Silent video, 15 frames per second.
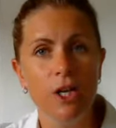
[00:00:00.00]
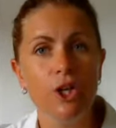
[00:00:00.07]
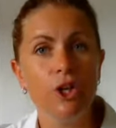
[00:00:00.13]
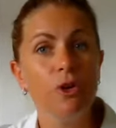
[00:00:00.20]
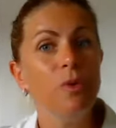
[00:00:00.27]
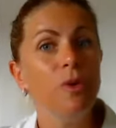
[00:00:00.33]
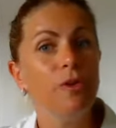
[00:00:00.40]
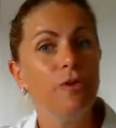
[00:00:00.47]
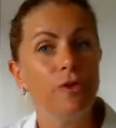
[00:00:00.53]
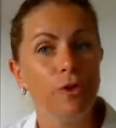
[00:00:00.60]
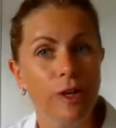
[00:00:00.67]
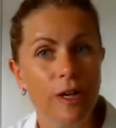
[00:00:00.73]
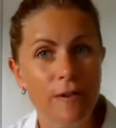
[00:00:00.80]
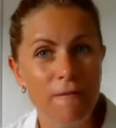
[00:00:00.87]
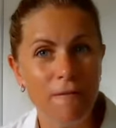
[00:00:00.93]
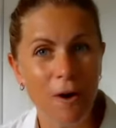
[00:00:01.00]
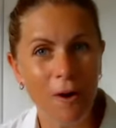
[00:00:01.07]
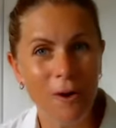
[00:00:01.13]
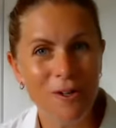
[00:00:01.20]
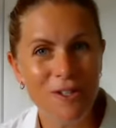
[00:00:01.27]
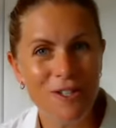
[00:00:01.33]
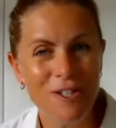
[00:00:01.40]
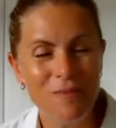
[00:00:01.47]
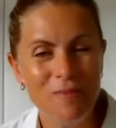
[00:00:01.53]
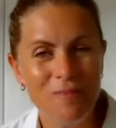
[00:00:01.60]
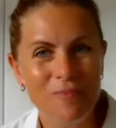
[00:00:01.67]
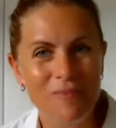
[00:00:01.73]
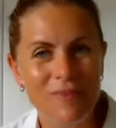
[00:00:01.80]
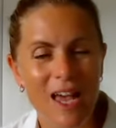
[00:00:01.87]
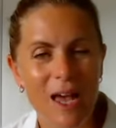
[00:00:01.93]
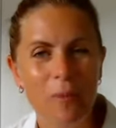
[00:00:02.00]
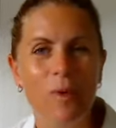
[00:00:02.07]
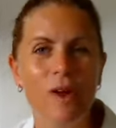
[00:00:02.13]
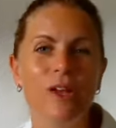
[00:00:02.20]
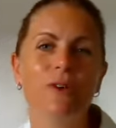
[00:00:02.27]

You would have already phoned and